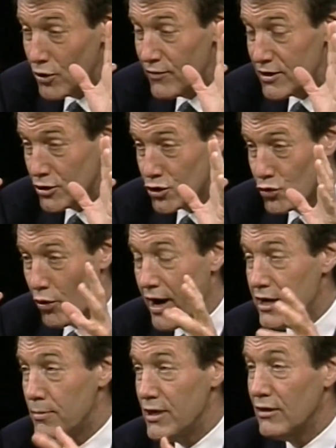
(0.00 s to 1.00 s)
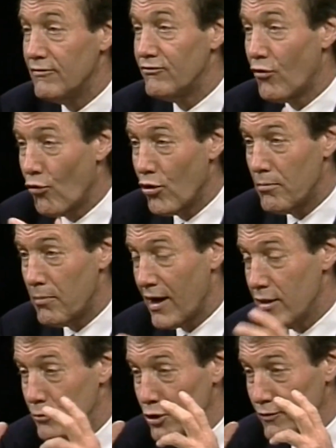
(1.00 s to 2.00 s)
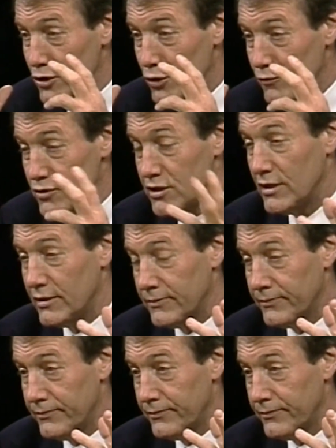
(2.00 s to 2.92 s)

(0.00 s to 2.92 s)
movies and trying to be informed by the movies you've seen?